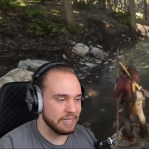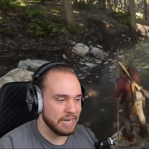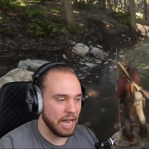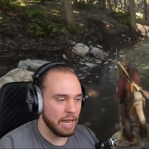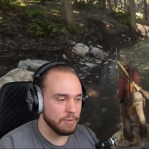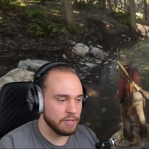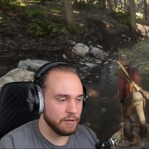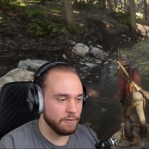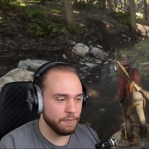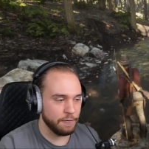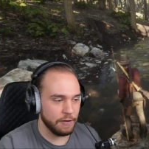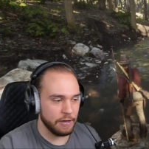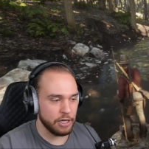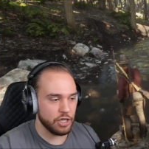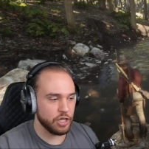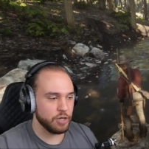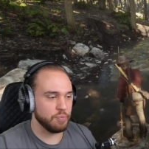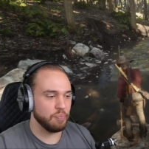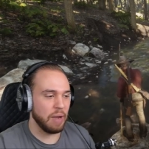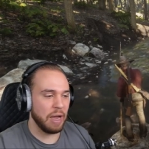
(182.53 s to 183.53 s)
types of
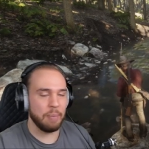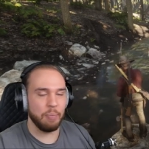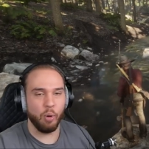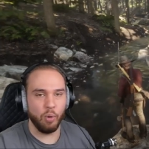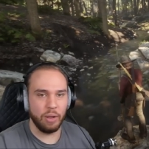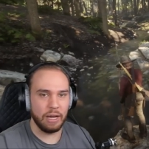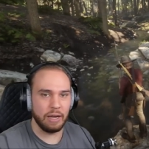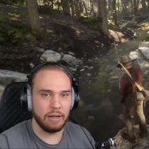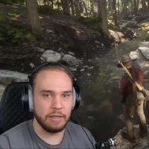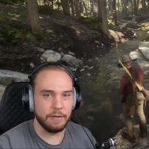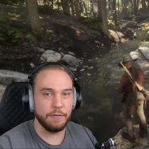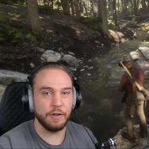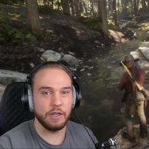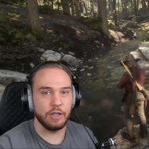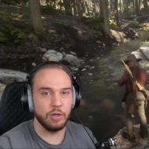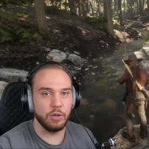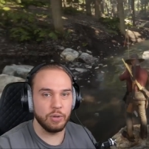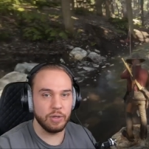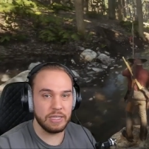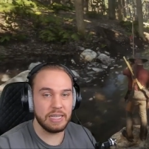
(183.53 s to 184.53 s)
fish by pulling out different
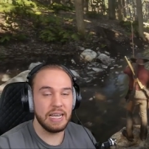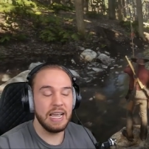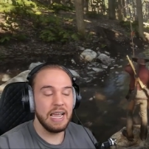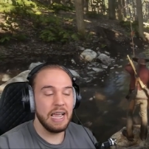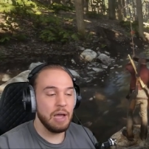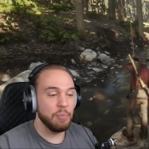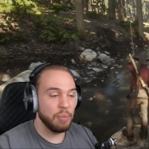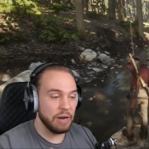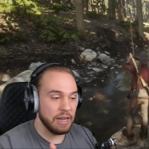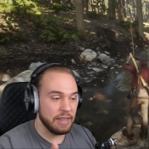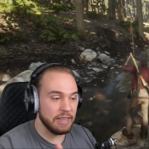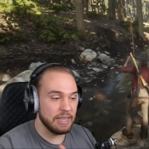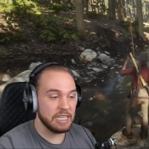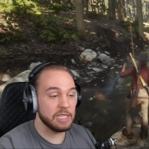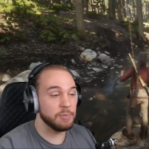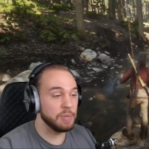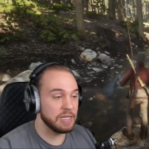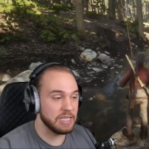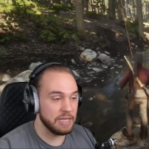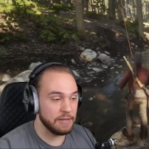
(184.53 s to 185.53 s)
lures, but in this
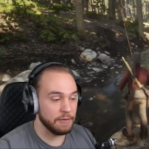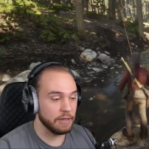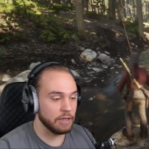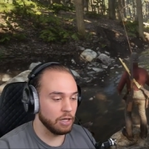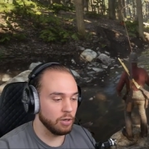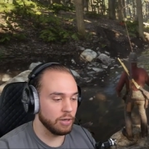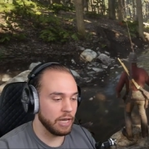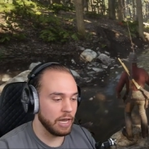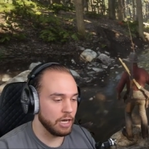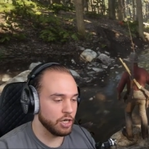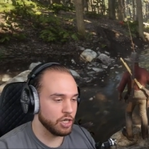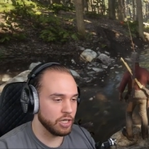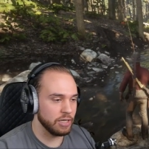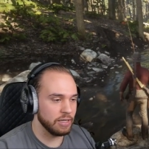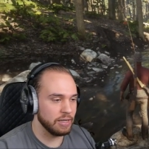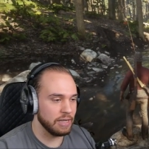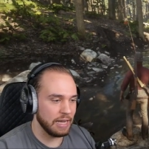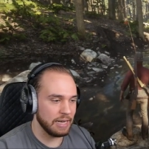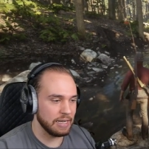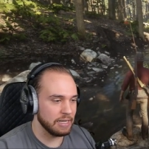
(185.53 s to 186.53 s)
specific
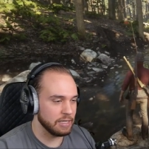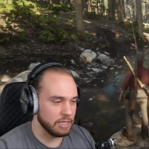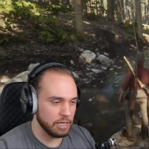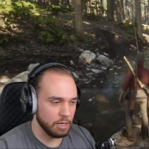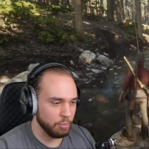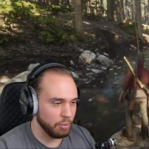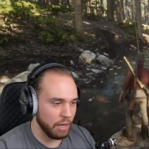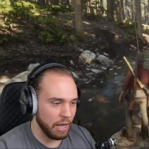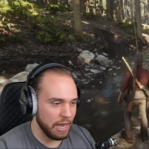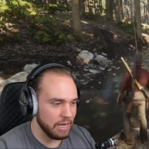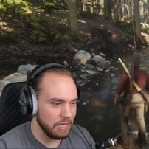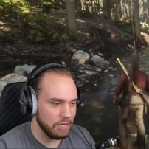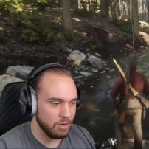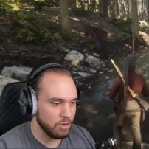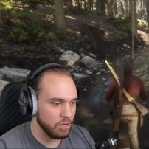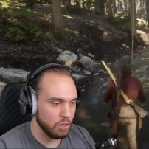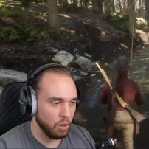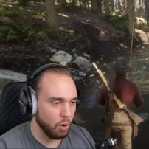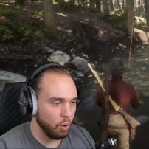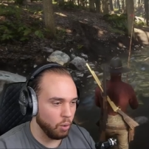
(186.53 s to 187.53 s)
location that doesn't apply. You
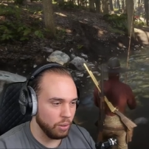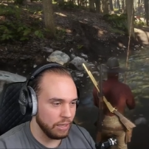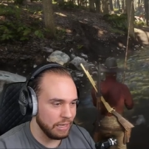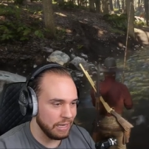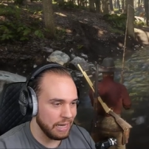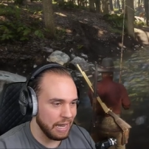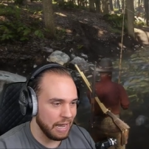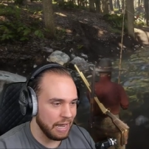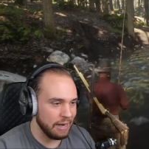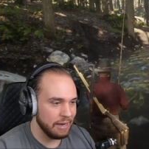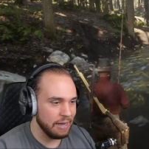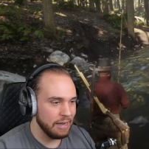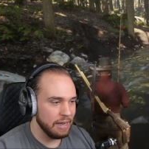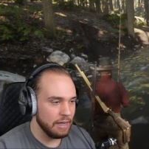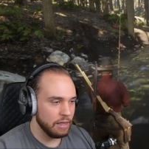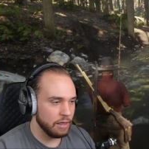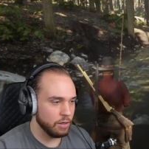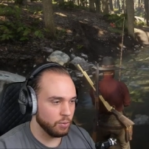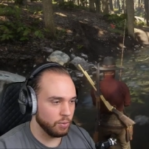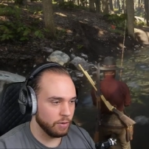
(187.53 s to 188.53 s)
can only get
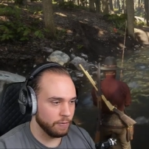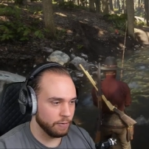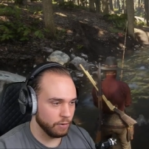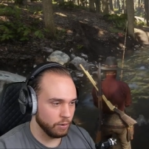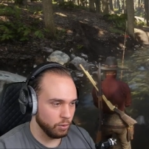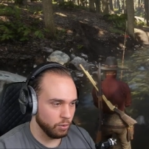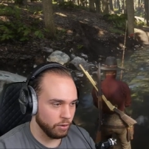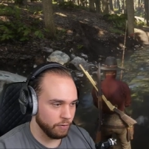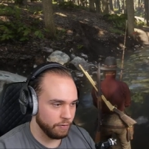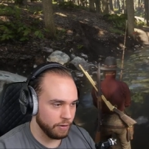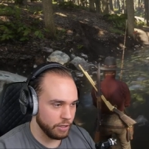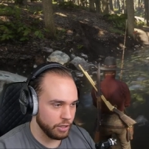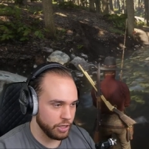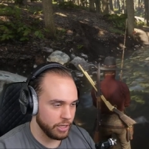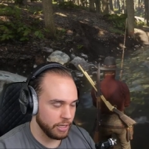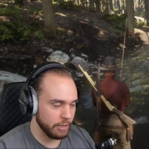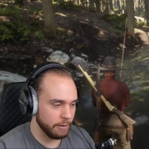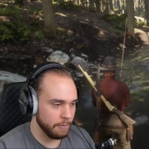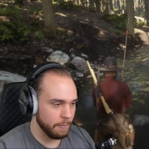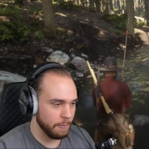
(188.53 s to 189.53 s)
the river lure fish
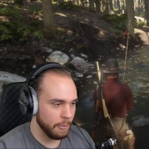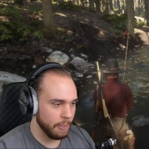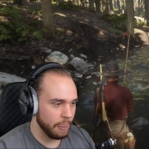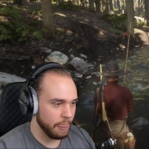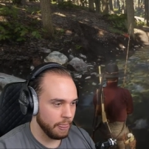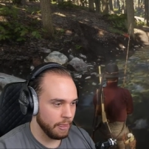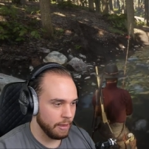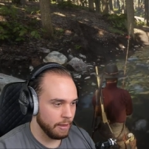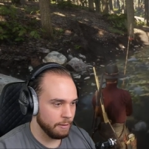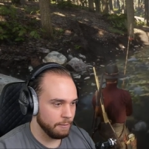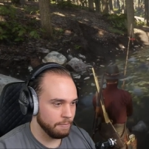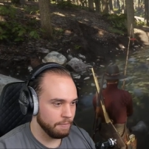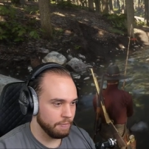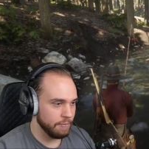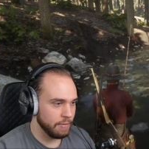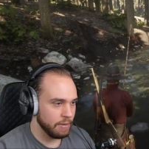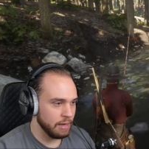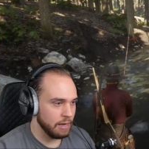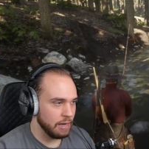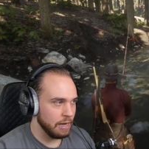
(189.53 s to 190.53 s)
here.
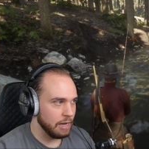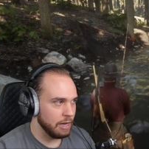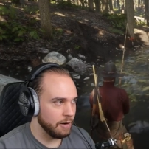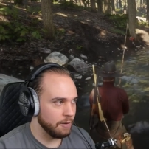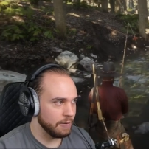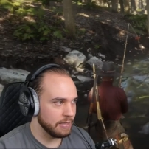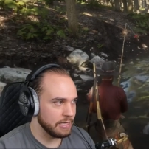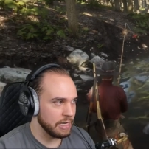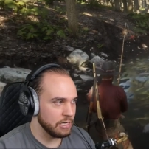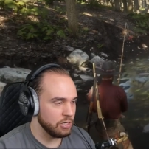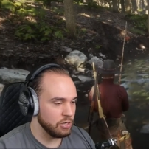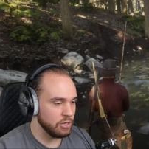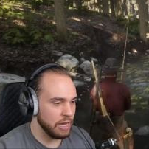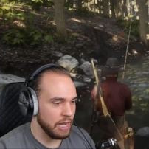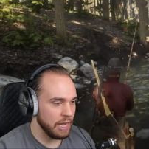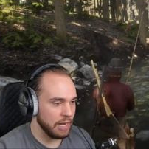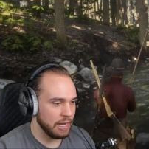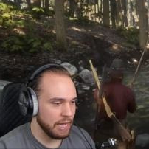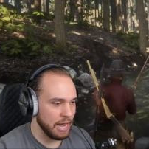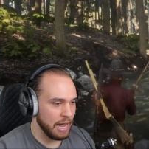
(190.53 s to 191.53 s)
And if it says you
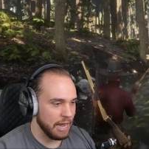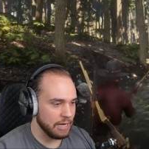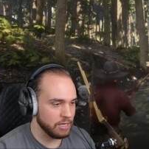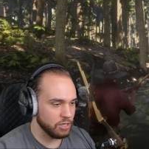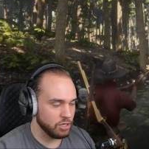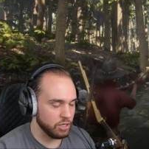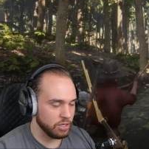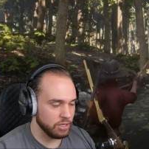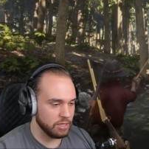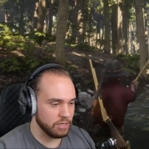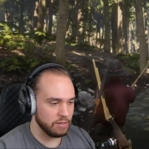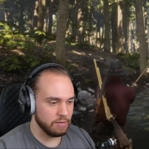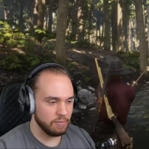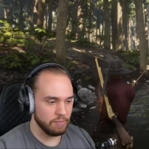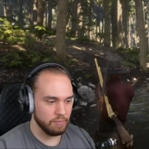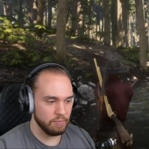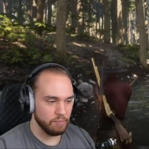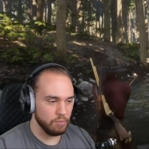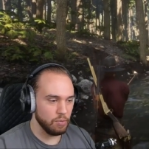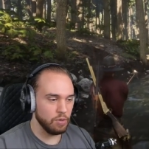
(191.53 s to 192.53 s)
can't cast, just
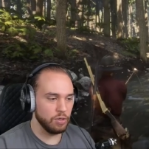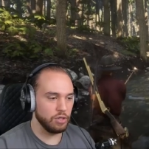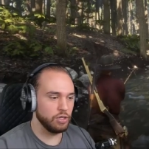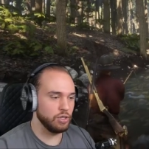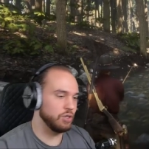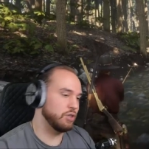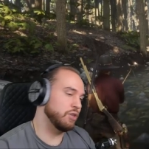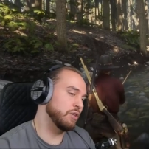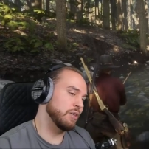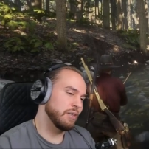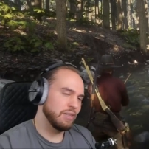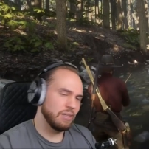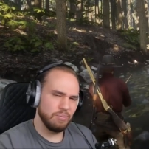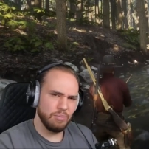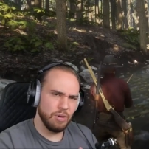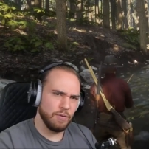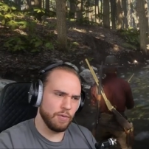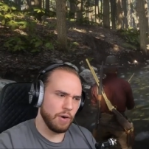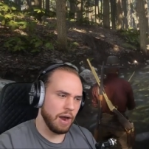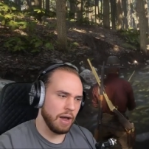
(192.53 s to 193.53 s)
mo
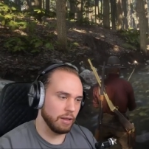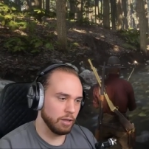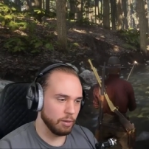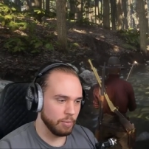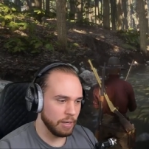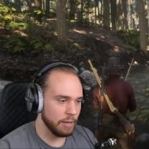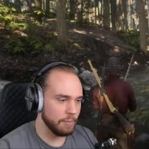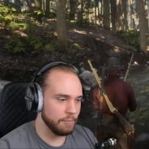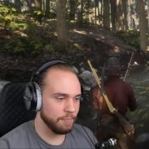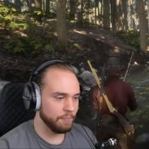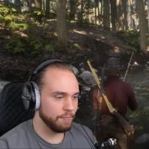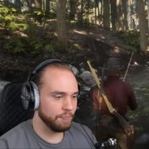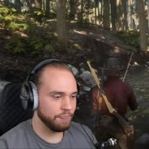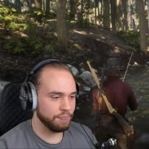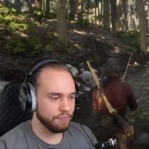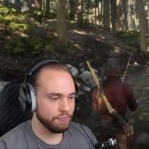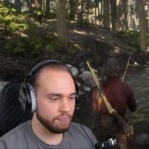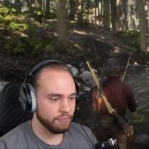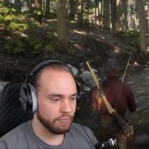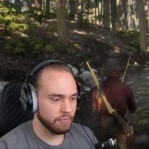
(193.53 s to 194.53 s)
move around a little bit.
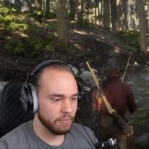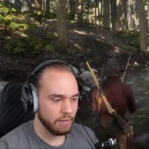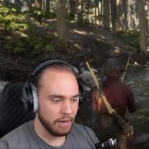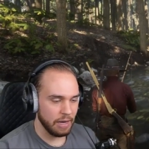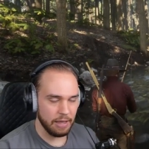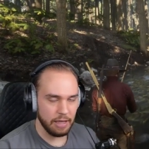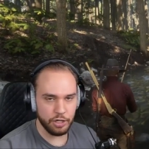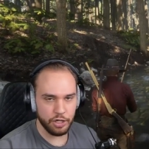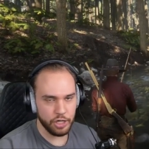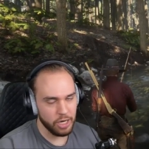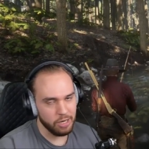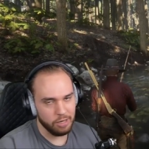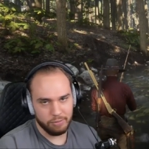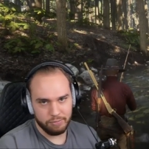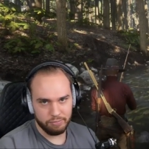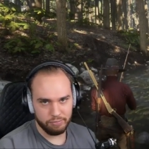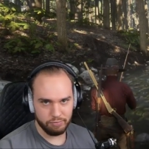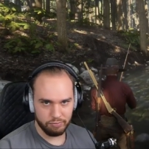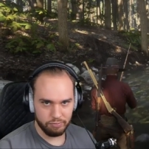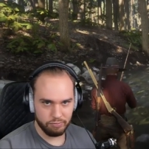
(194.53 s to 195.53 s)
And then chill.
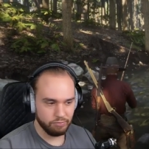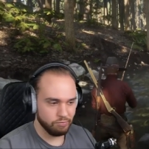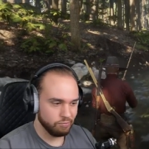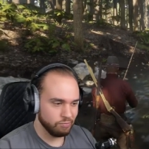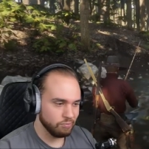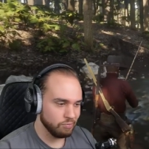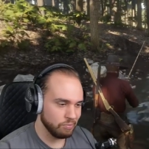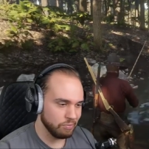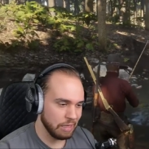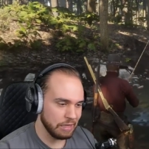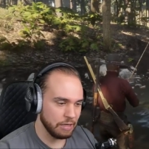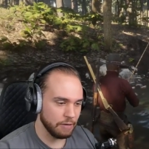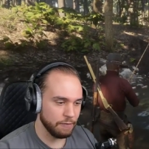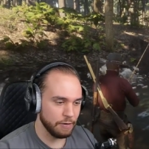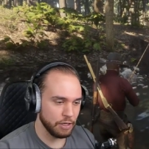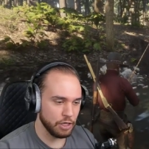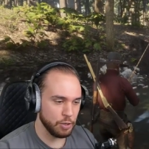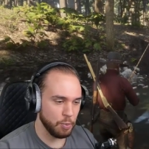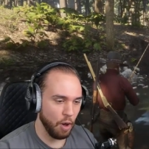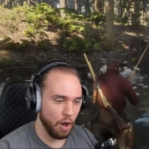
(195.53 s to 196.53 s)
Let the
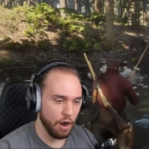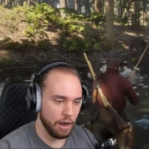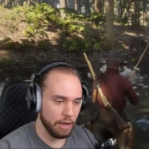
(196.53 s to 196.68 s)
fish spawn